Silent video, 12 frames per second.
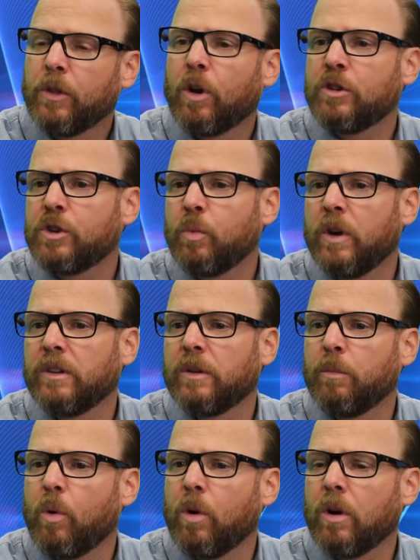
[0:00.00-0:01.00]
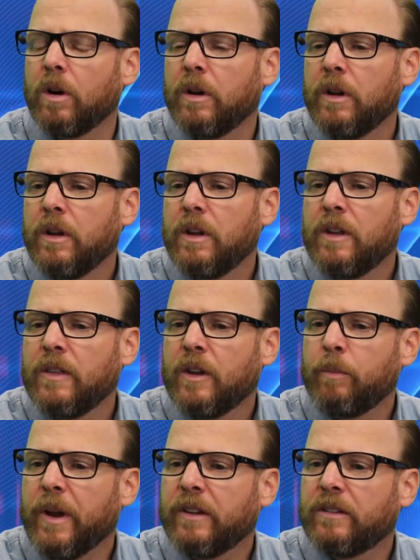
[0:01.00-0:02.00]
the larger ones are more,
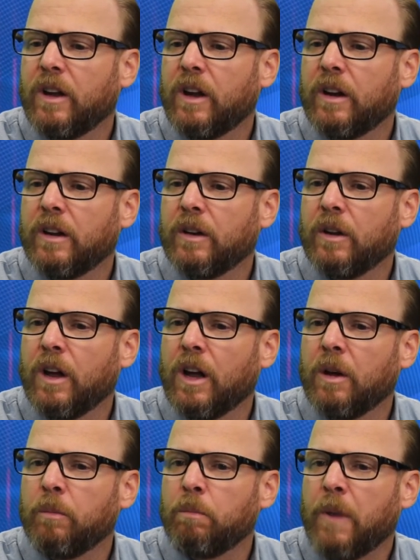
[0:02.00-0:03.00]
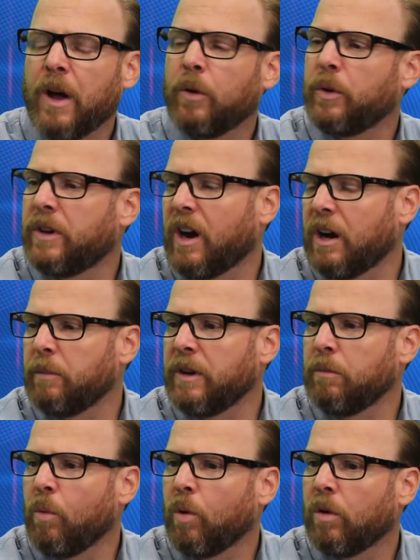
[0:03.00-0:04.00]
they're based on um, mild
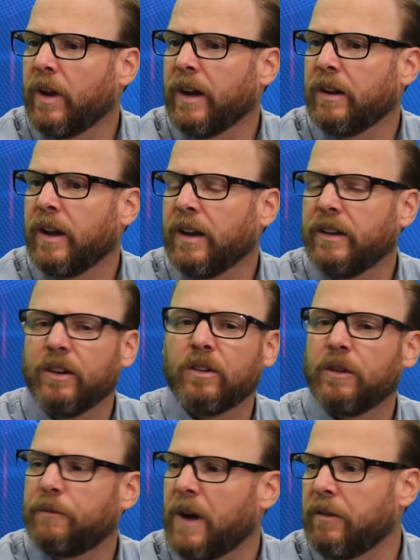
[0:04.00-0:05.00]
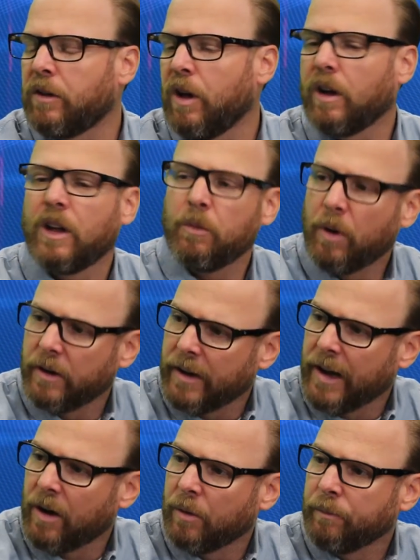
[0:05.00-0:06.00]
retirement, more like, hey, dinner's at 5 o'clock, come on
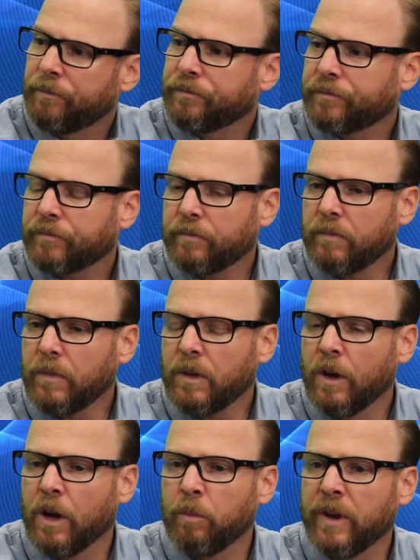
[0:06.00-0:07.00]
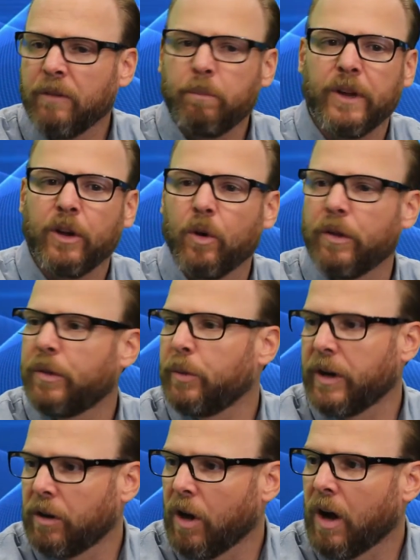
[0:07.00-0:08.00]
down. Um, we have bingo at
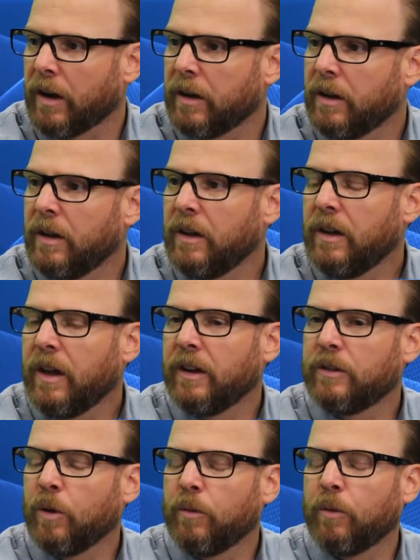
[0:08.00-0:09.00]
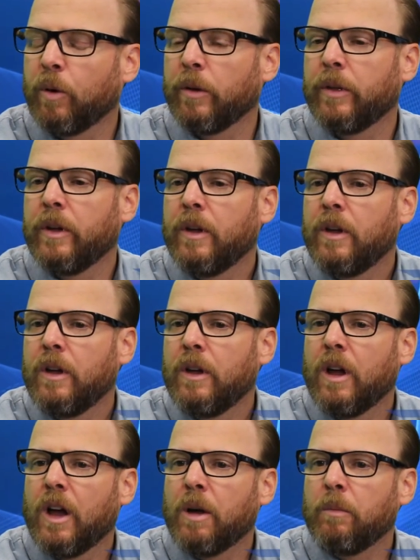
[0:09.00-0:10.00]
3 o'clock, and so forth.
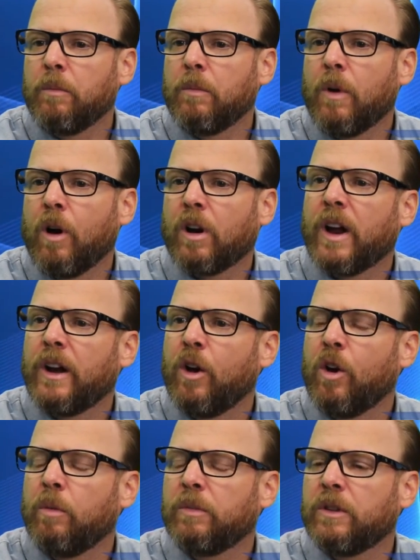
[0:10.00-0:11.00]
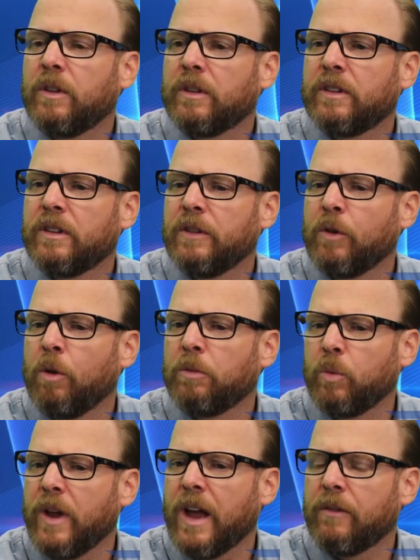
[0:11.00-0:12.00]
Um, our kind of homes, the assisted living
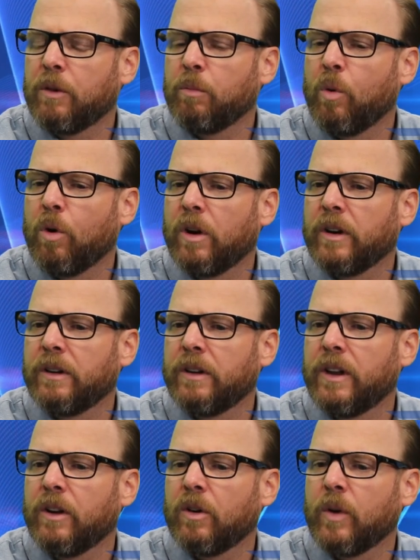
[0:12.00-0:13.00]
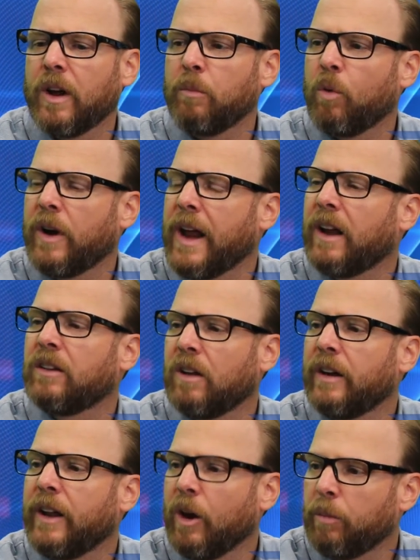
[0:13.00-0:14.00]
homes we have, are more geared around more
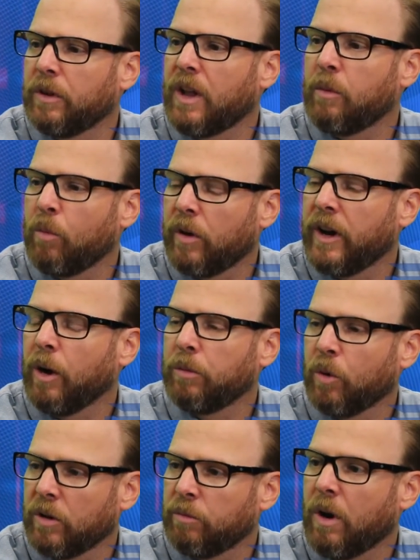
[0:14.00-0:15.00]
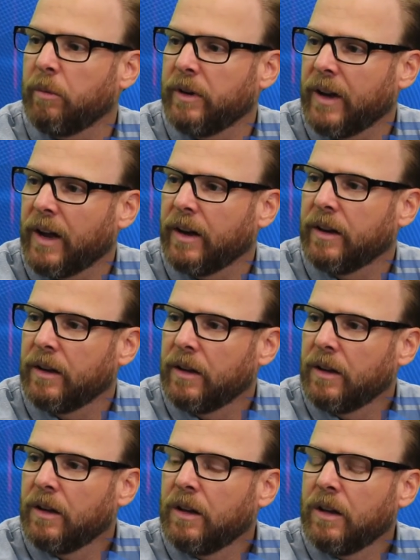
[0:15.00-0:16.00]
hands-on help, a lot more help towards mom and dad.
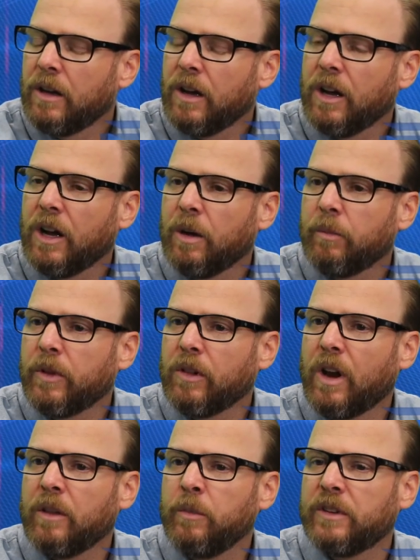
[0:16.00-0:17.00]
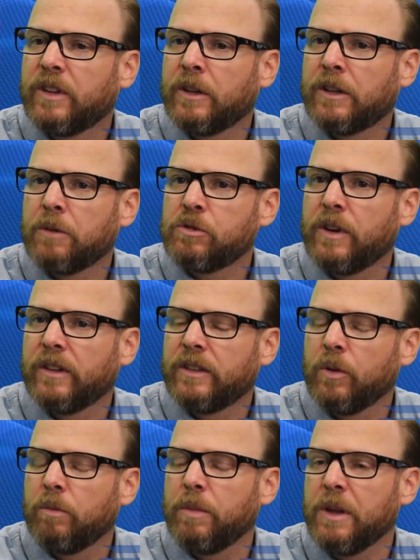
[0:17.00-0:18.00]
Uh-huh. Um, a lot of the misconception I
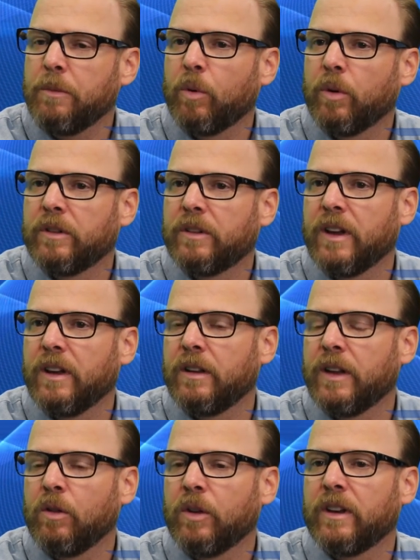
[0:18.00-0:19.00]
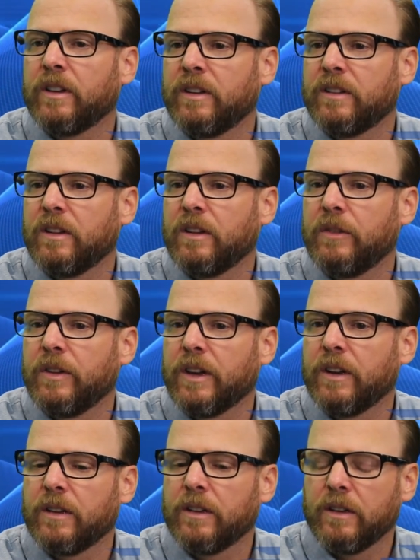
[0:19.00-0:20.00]
see with people is they, they look at assisted
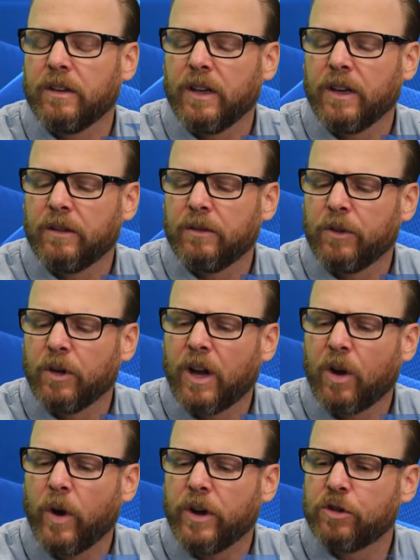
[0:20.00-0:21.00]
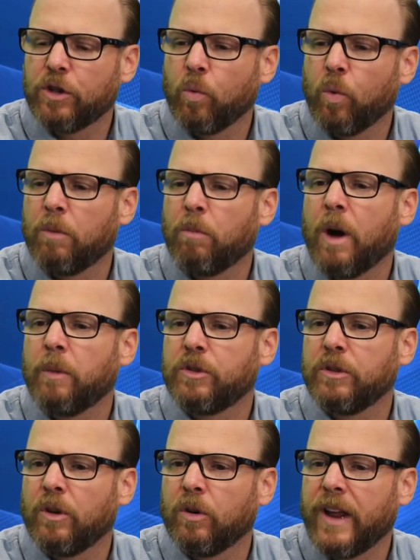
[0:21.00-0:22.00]
living and it, it, they're not quite sure where mom
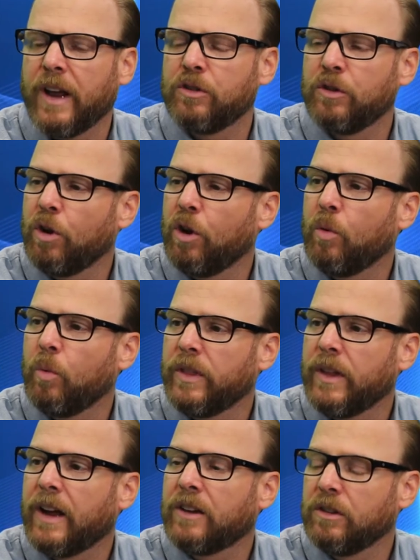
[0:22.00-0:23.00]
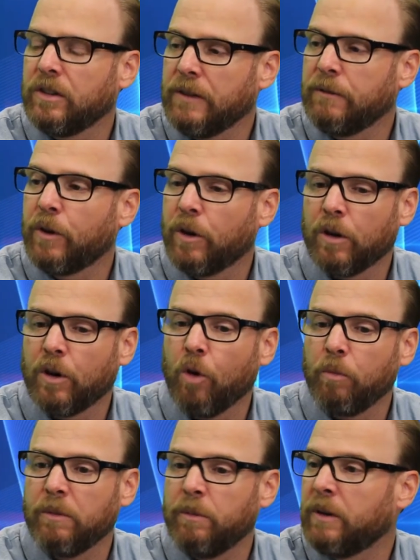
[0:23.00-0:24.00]
should, or dad should go when they actually leave their
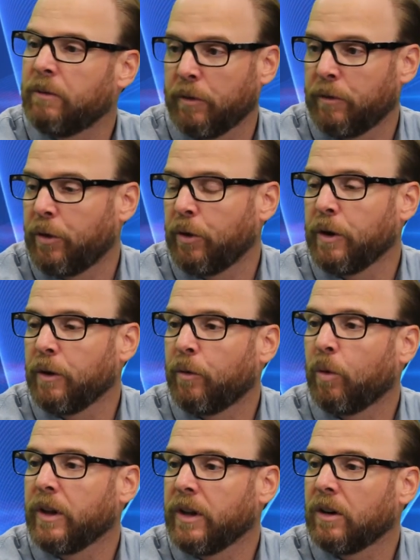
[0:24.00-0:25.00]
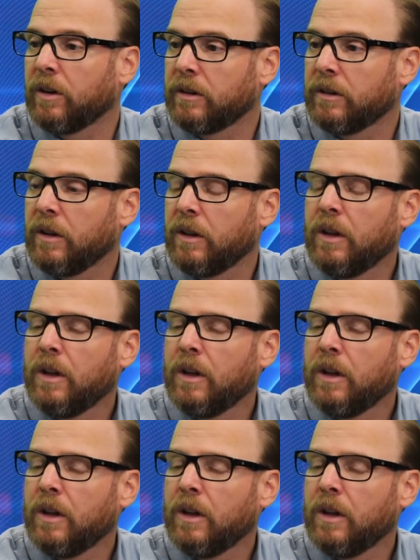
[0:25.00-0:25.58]
home they've been in for 30 or 40 years.